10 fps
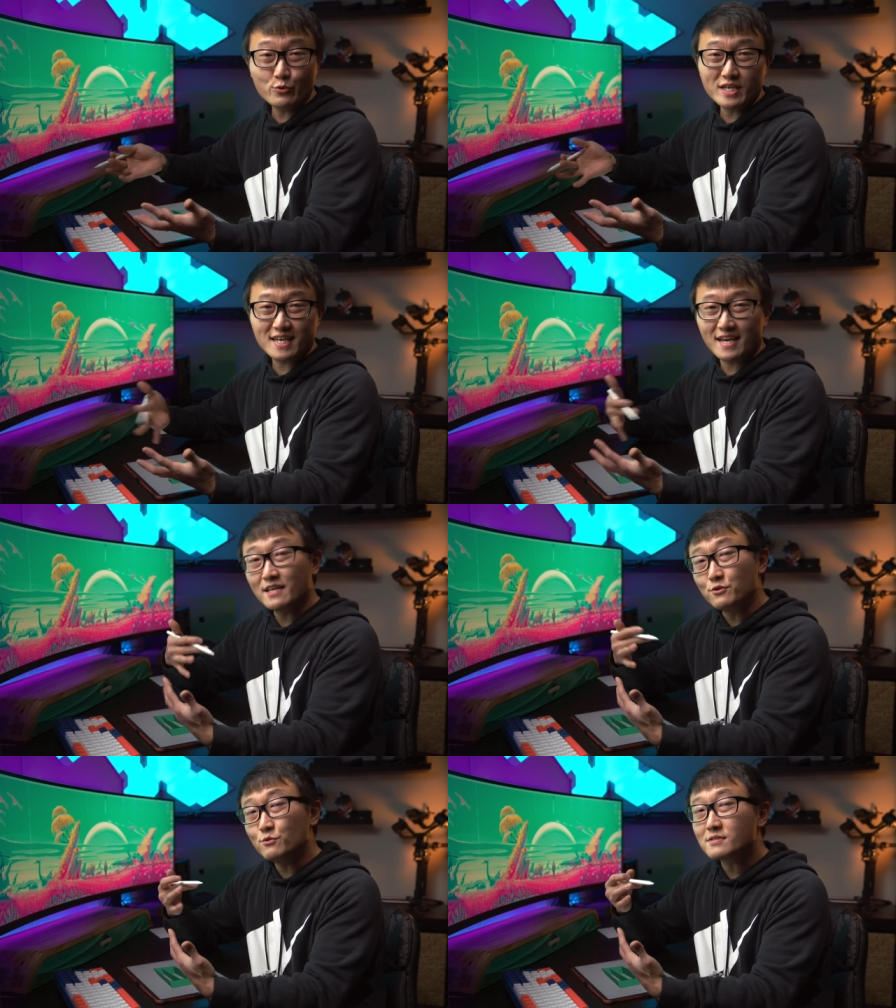we
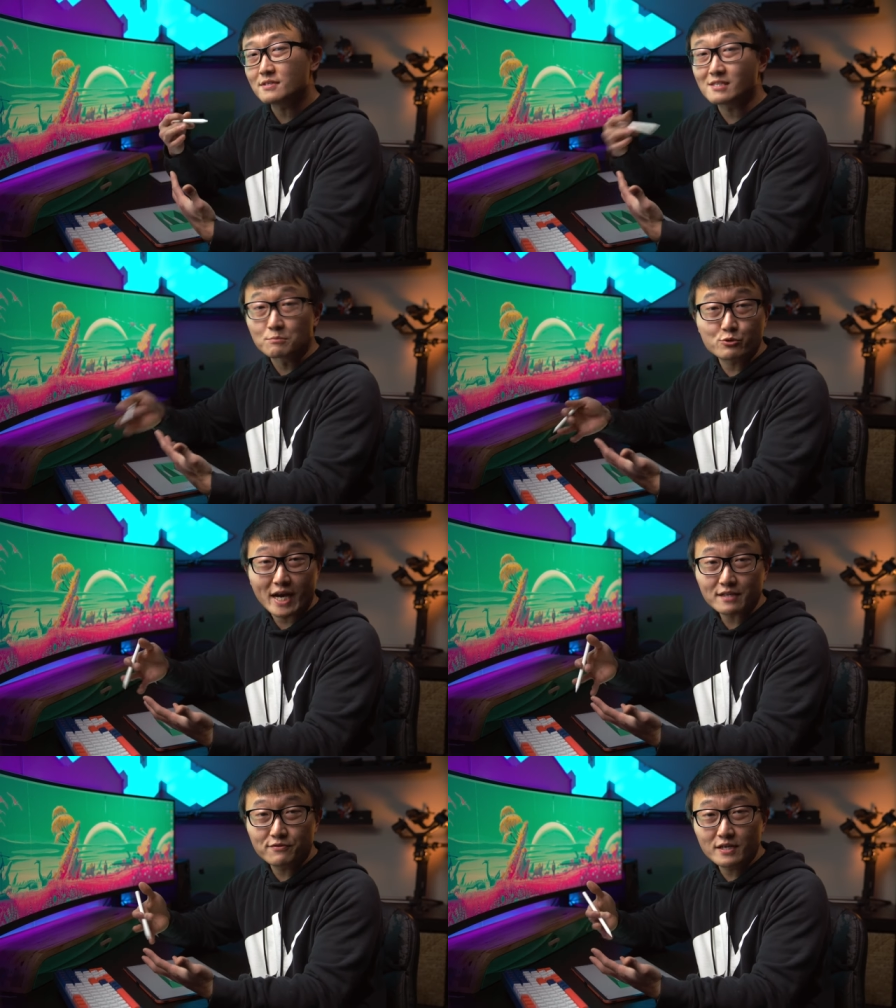can't use the
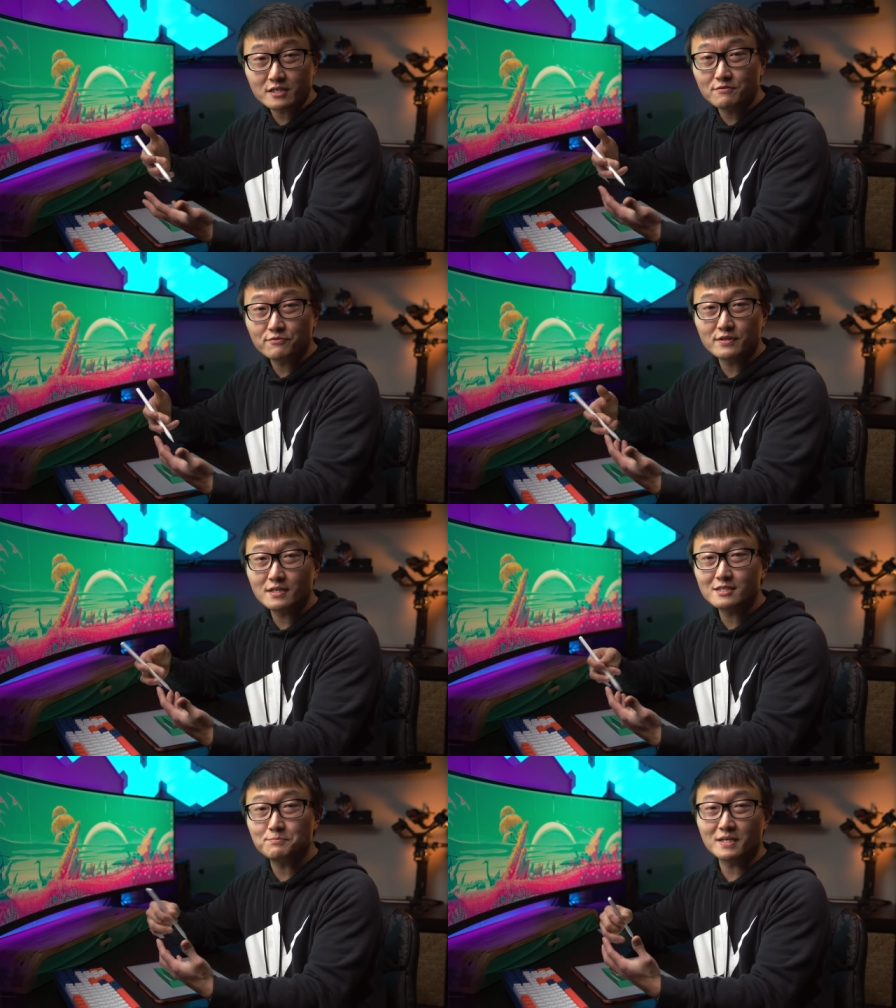subtract function for
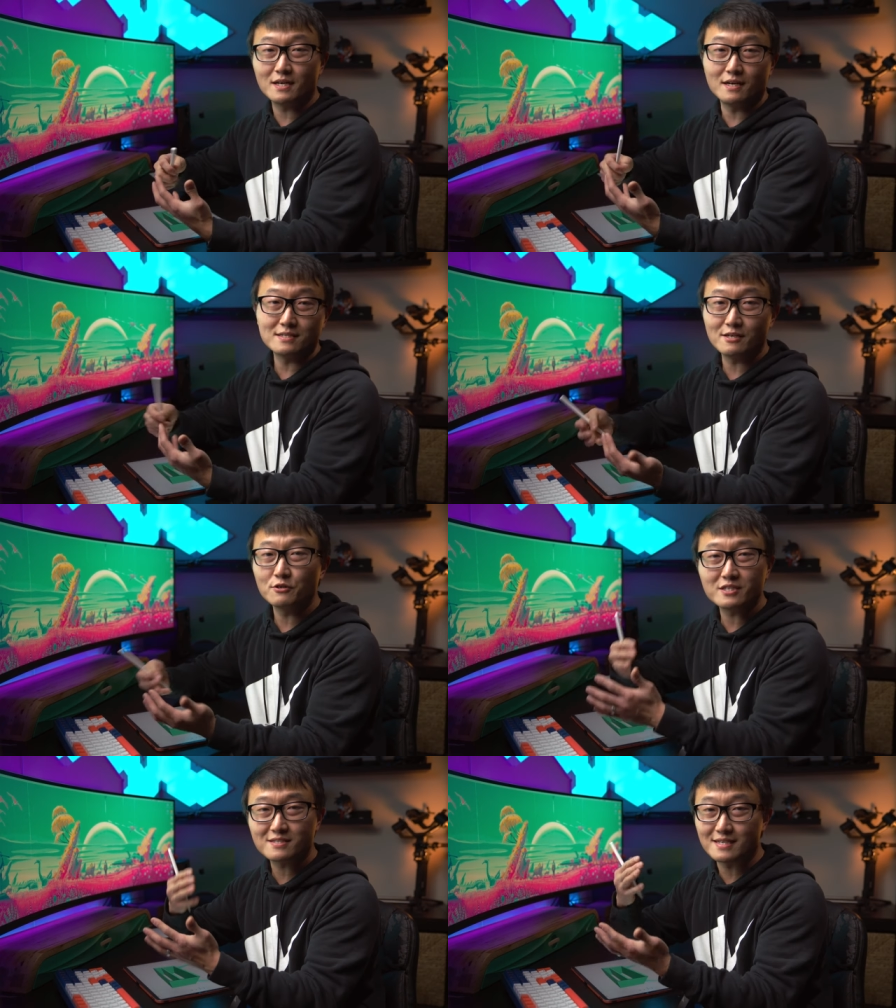this because
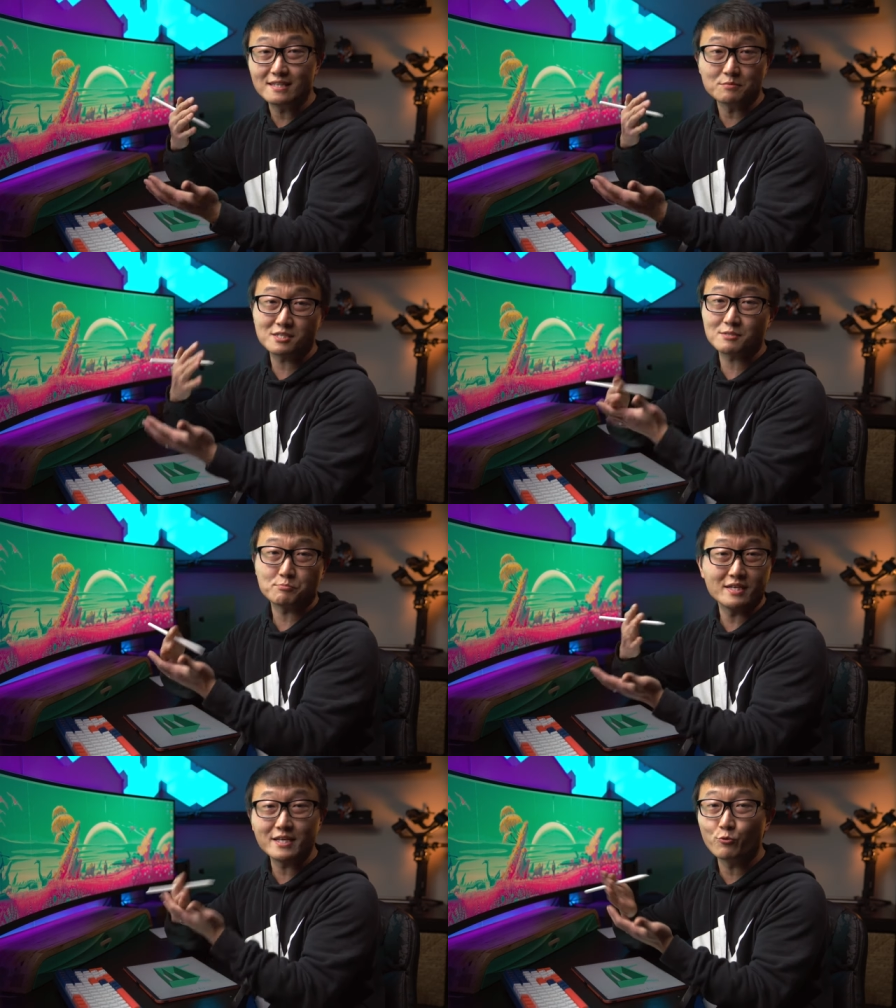it'll just end up
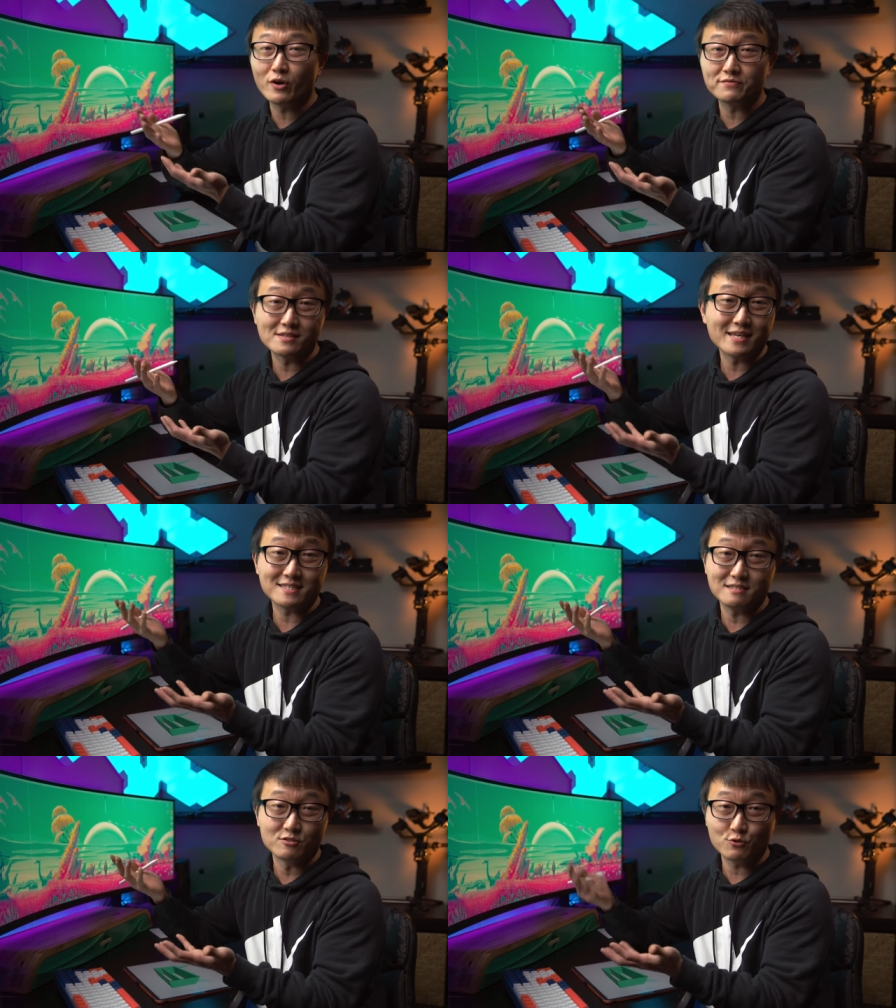splitting one of the
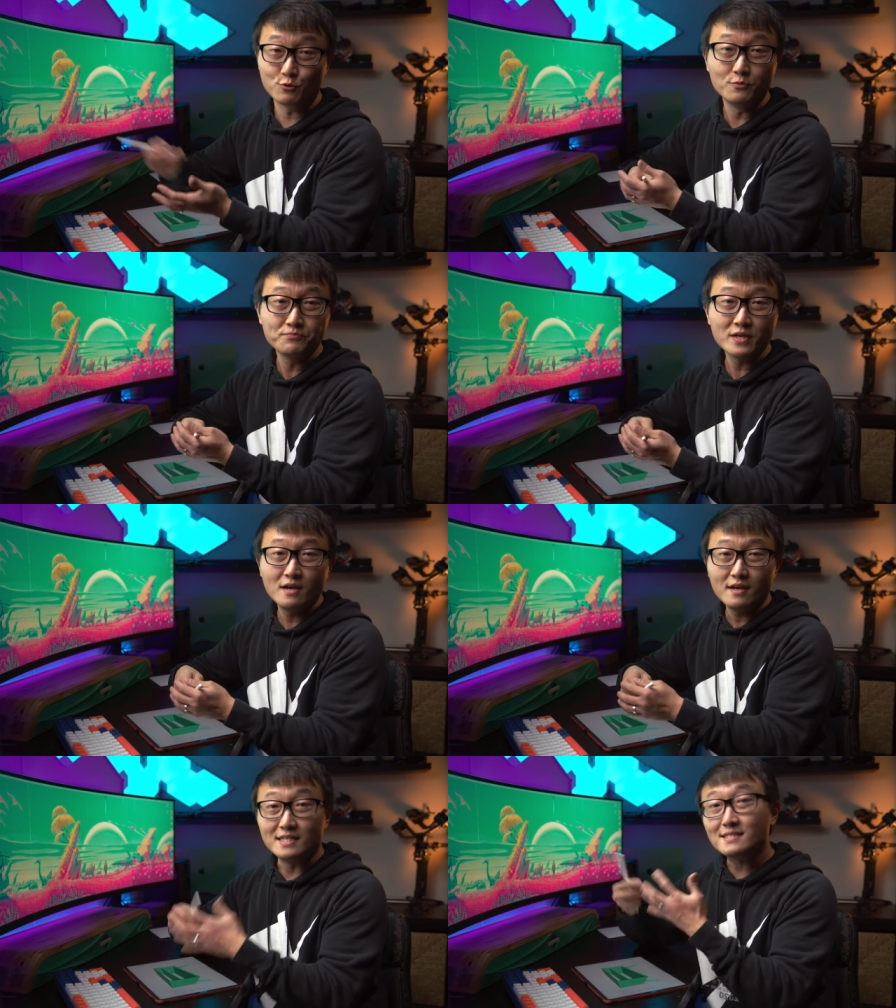legs in two.
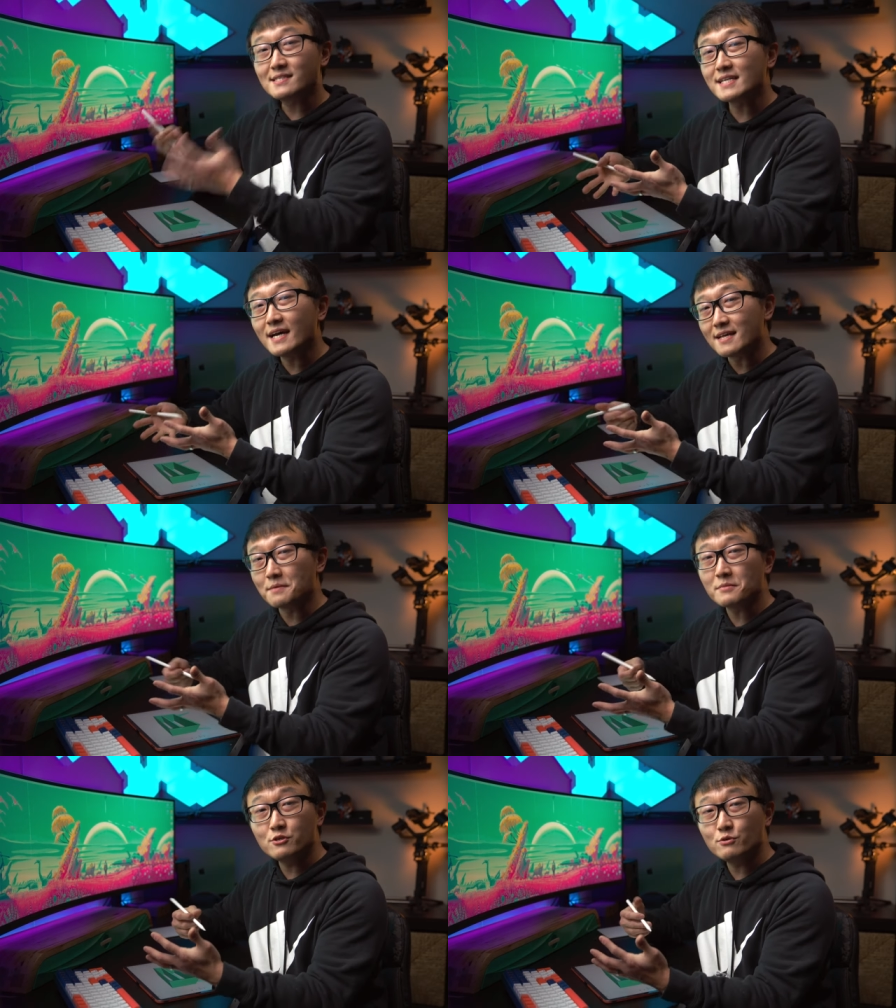Instead,
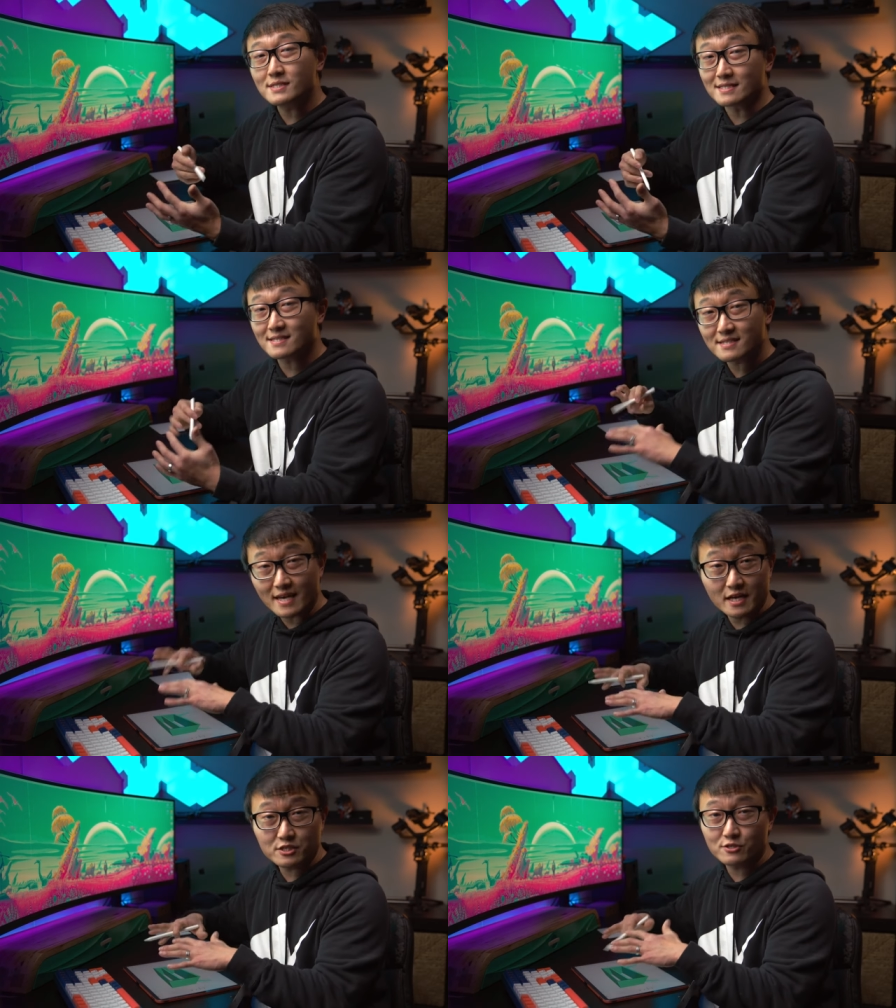I'm going to use a
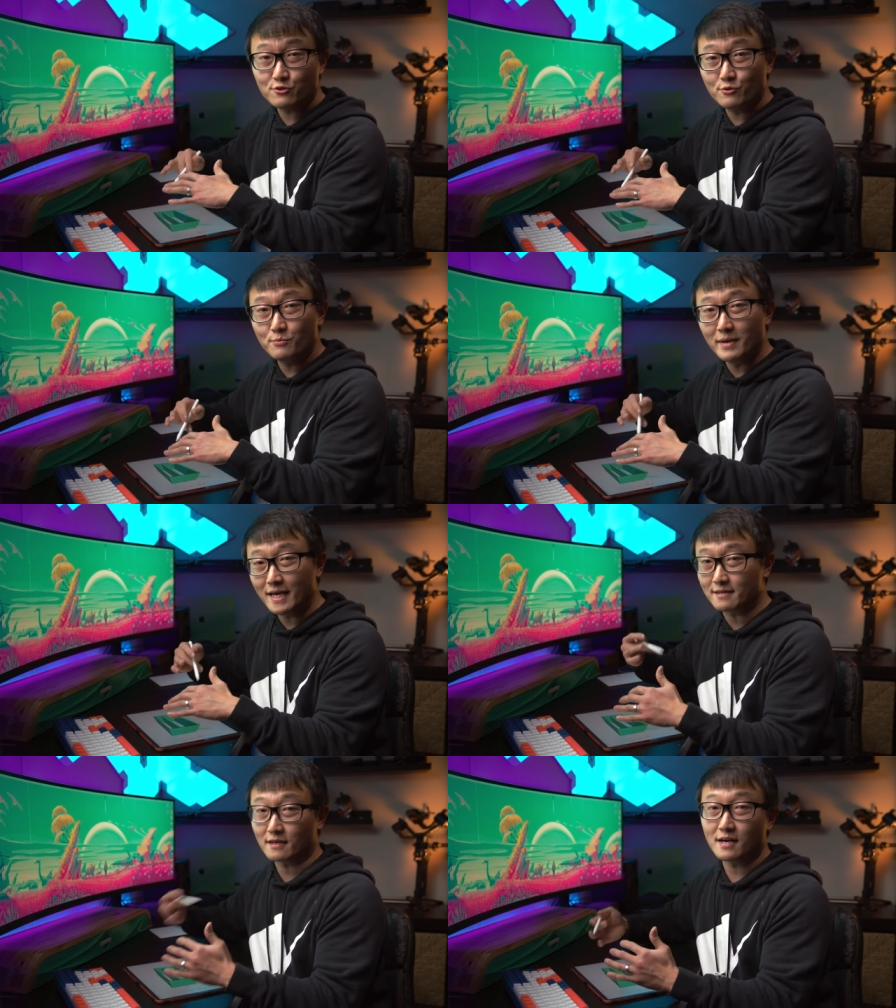sketch to make the